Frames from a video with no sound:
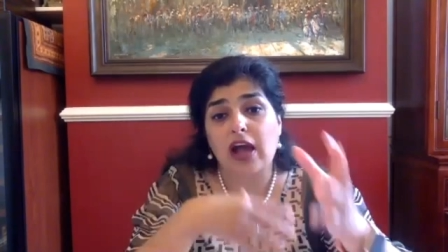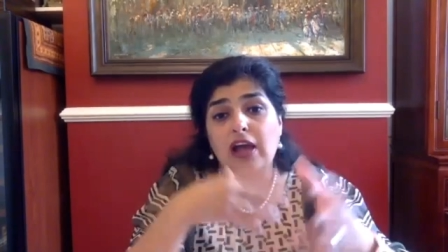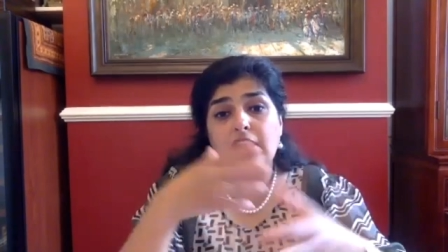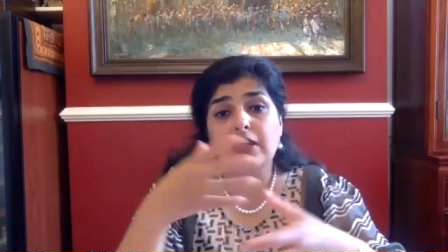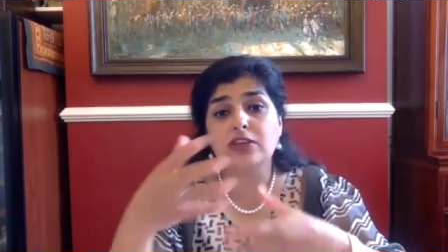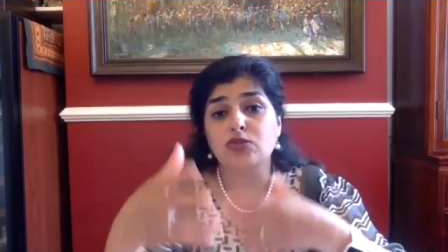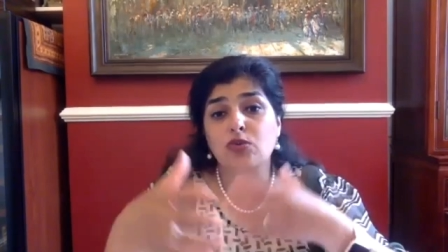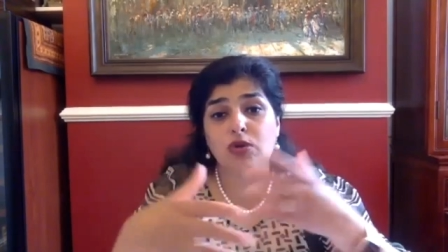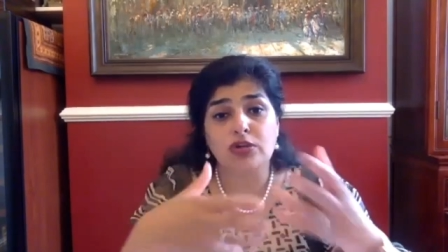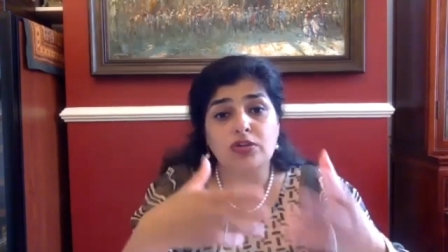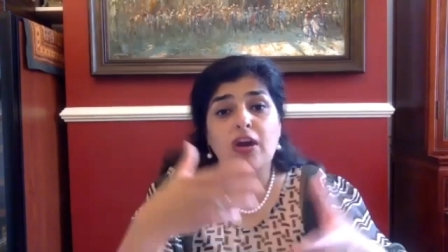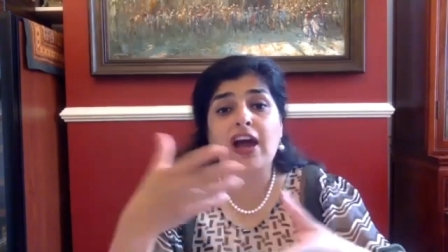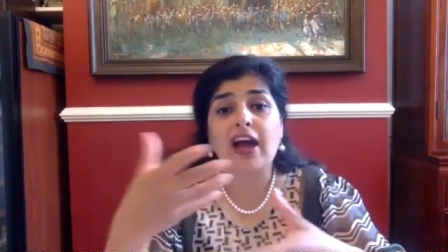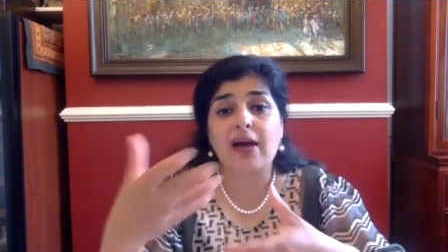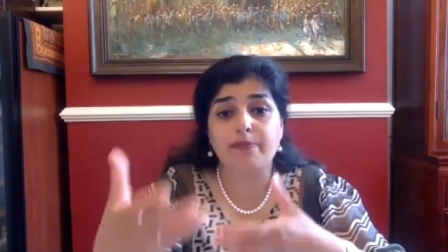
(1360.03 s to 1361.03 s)
is going to
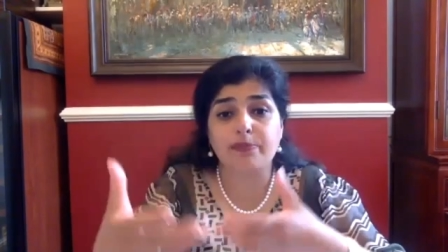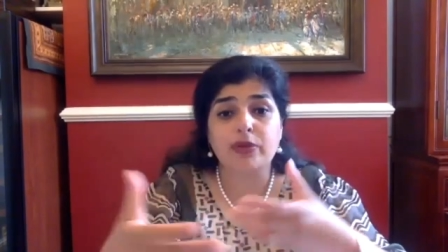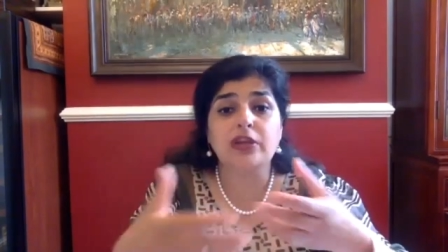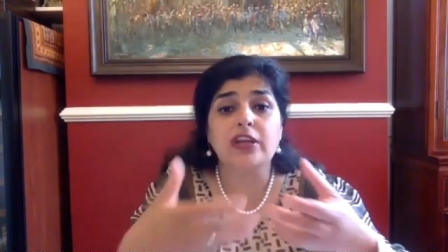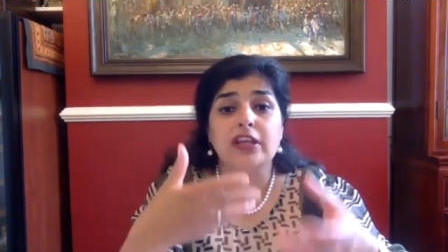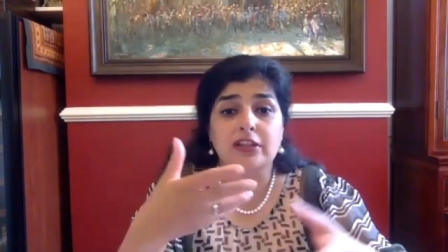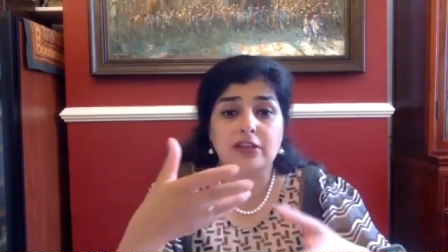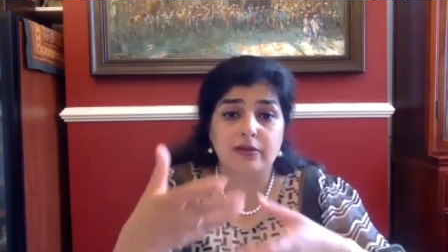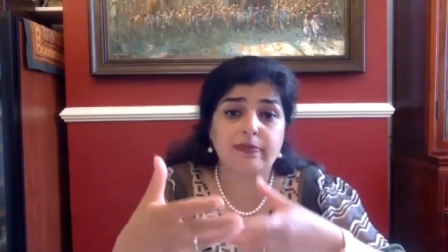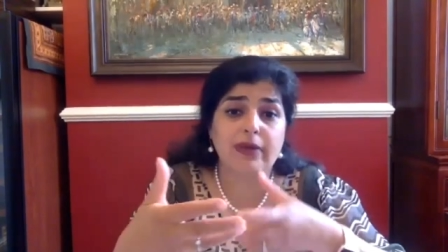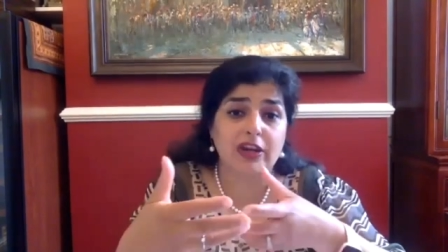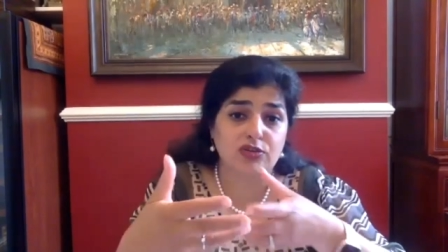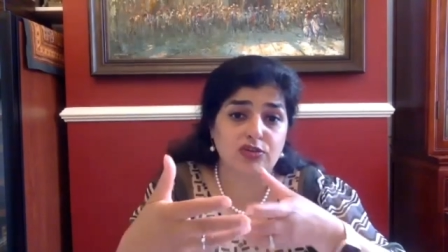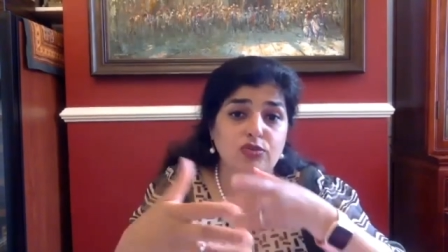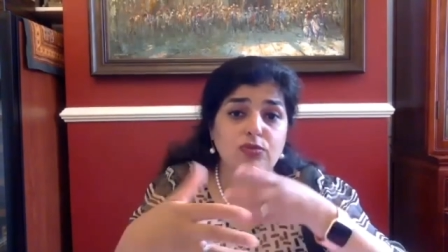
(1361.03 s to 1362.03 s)
happen in the
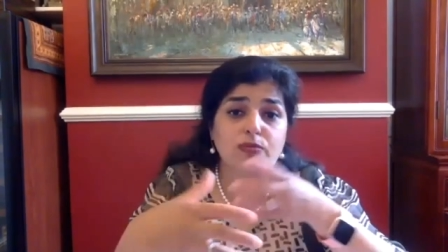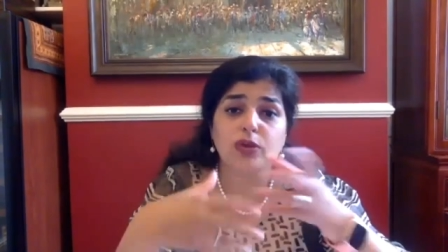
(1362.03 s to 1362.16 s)
bedroom.